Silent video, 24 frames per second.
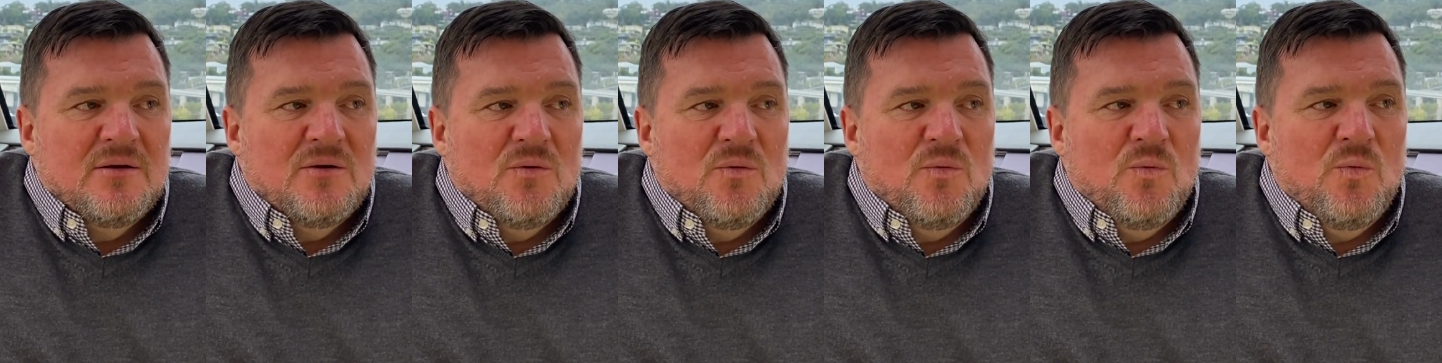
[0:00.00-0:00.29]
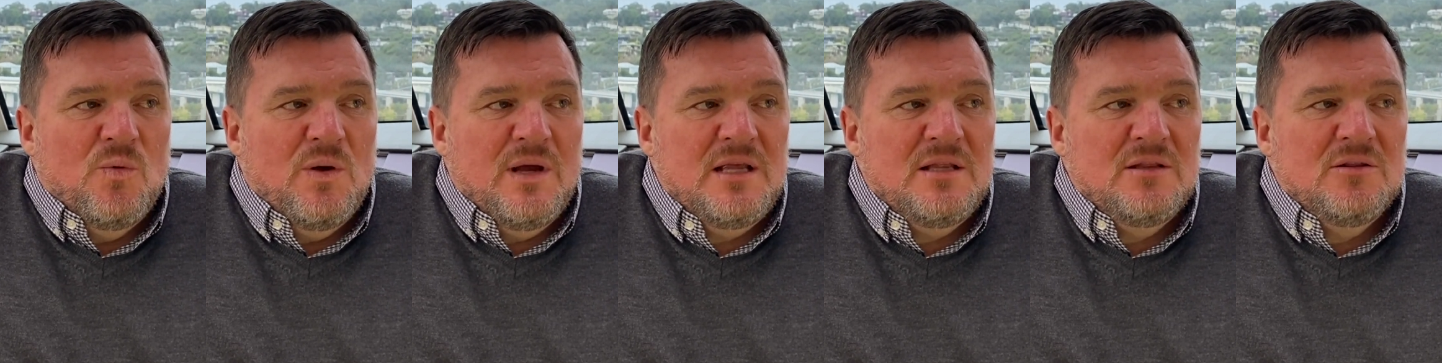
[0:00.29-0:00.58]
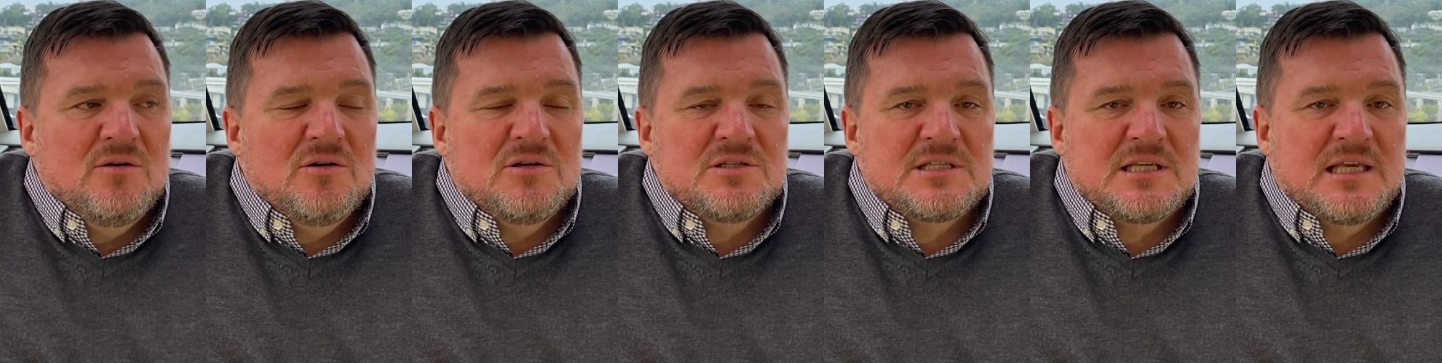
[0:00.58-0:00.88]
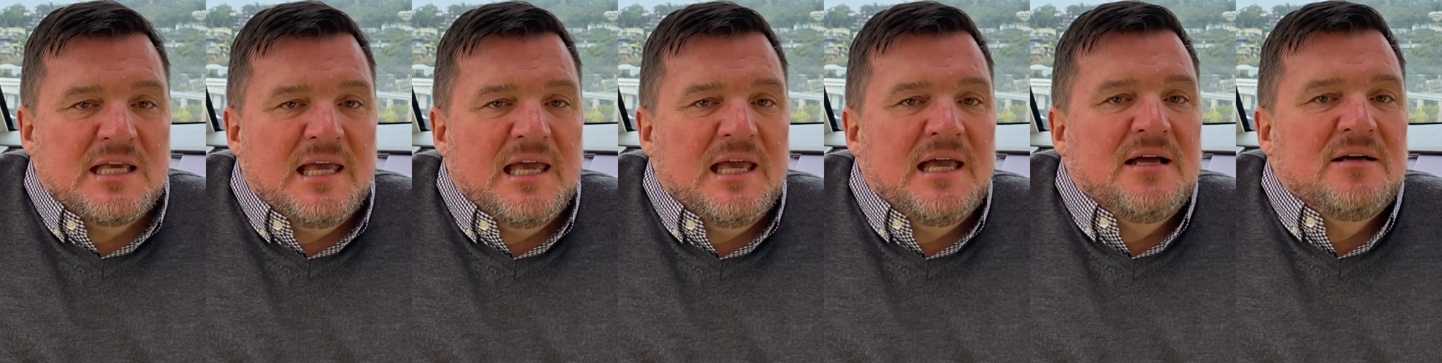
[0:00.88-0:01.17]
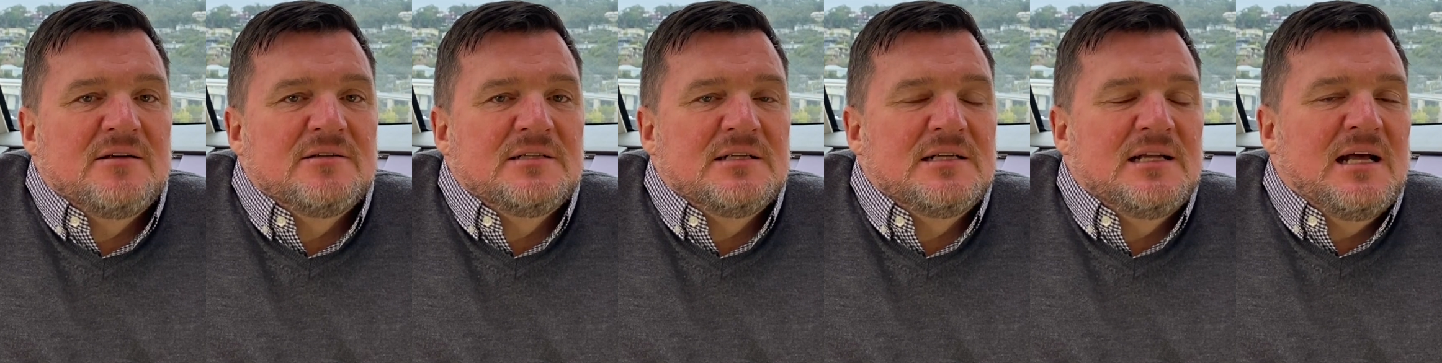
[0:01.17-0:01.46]
we lost
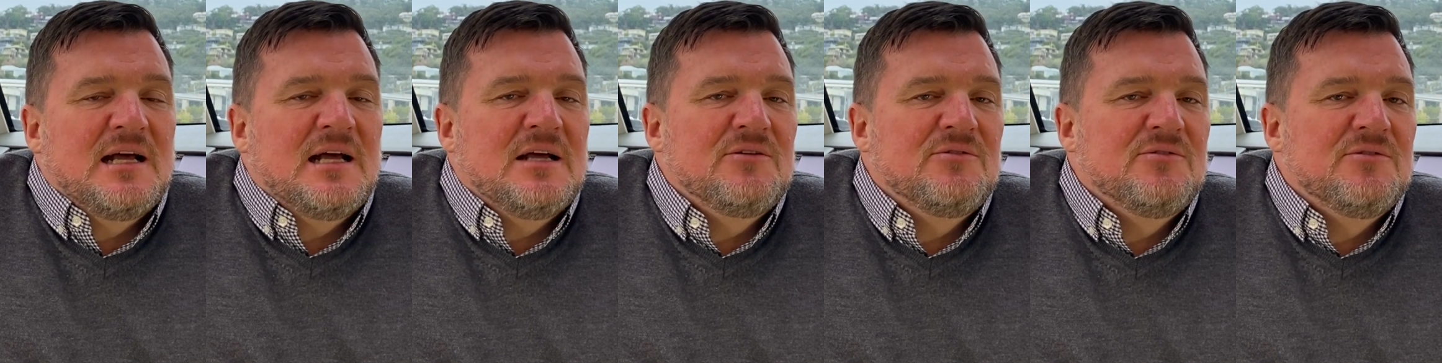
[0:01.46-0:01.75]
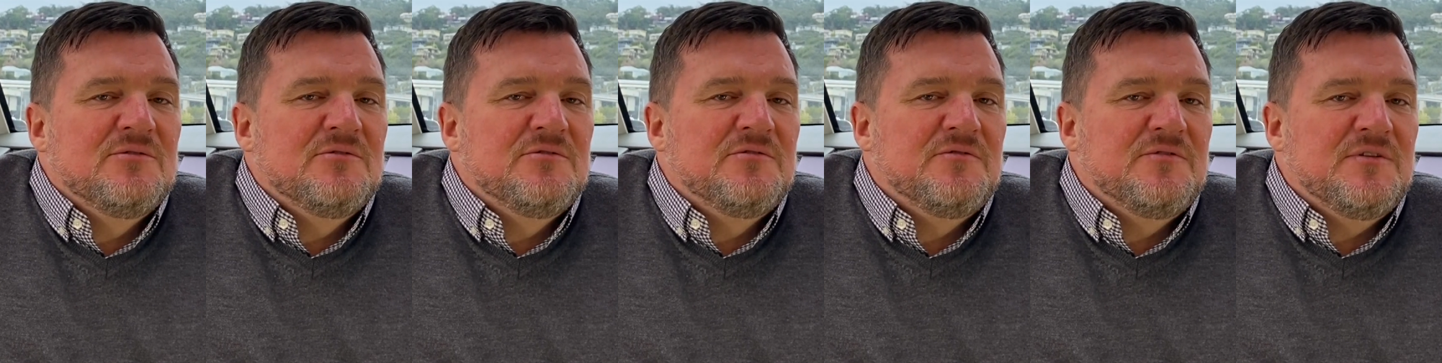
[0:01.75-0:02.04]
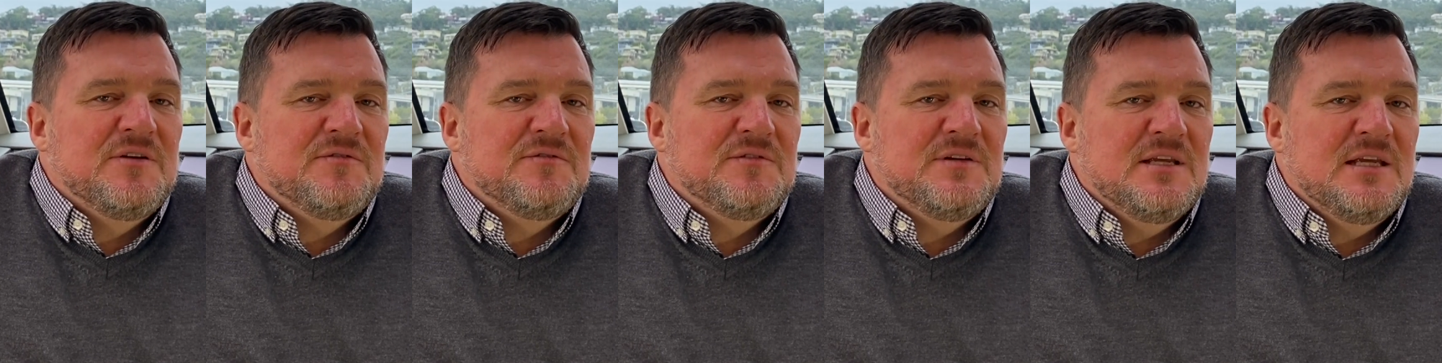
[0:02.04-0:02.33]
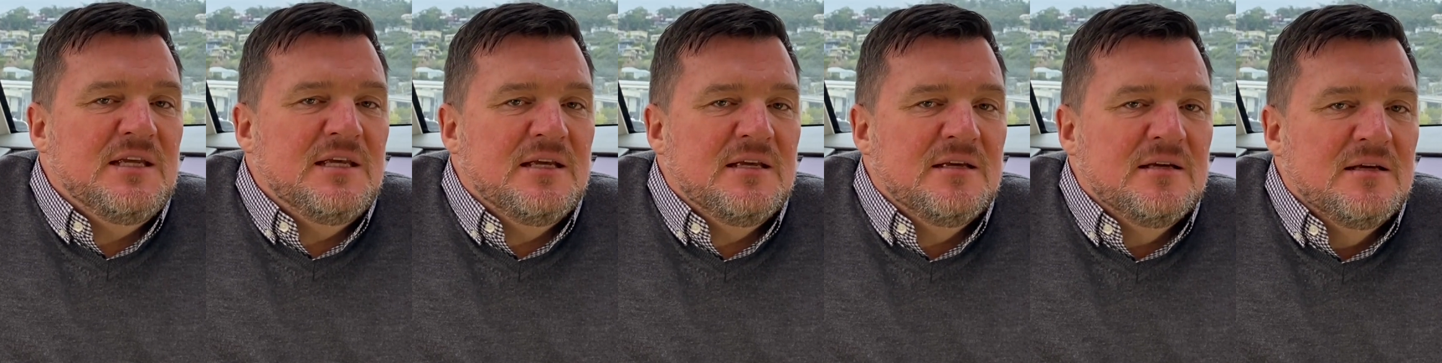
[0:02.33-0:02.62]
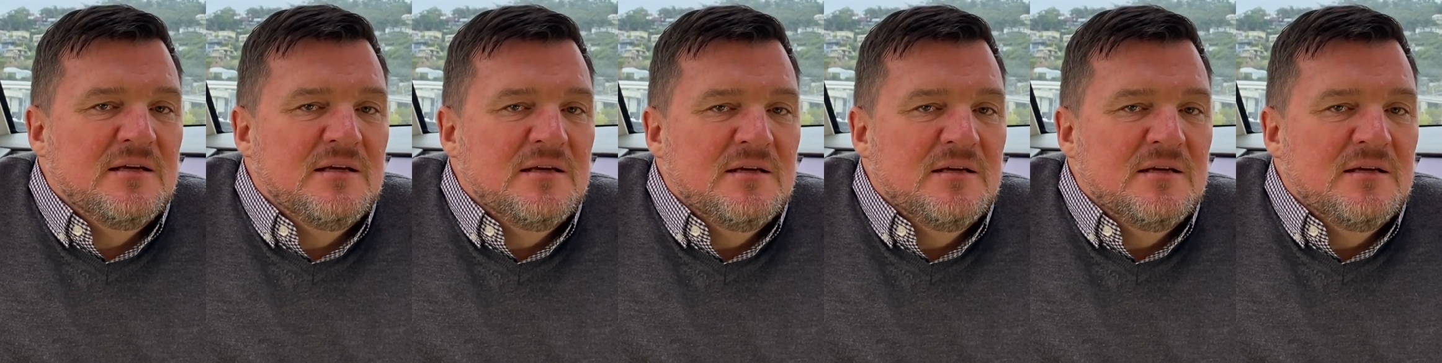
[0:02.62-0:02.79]
count at 150.